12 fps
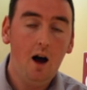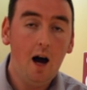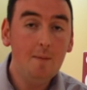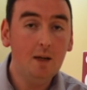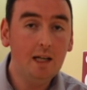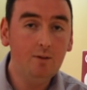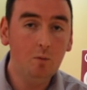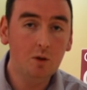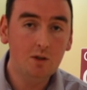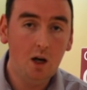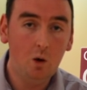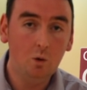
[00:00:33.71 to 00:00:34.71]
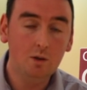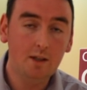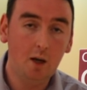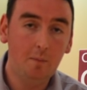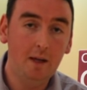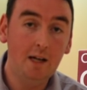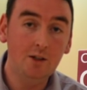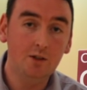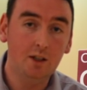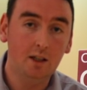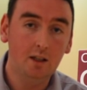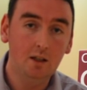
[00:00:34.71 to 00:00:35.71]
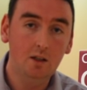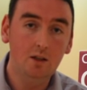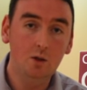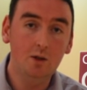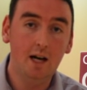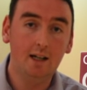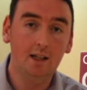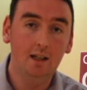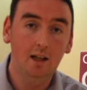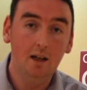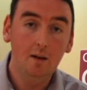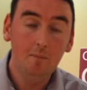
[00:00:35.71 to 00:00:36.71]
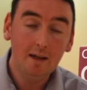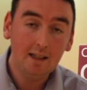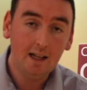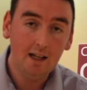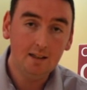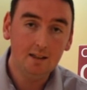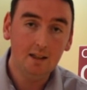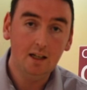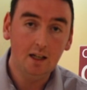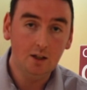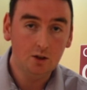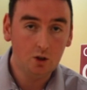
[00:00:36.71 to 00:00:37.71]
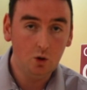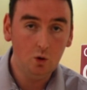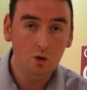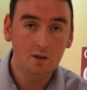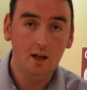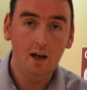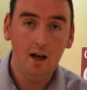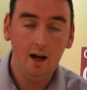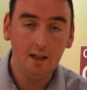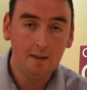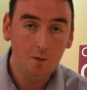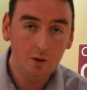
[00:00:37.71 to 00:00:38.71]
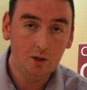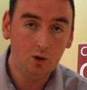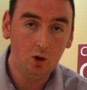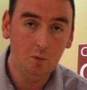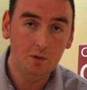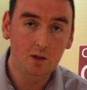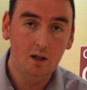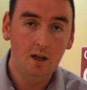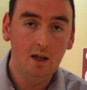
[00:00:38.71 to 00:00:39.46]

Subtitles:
I believe you must now set up an agency to tackle mental health in schools and in community groups,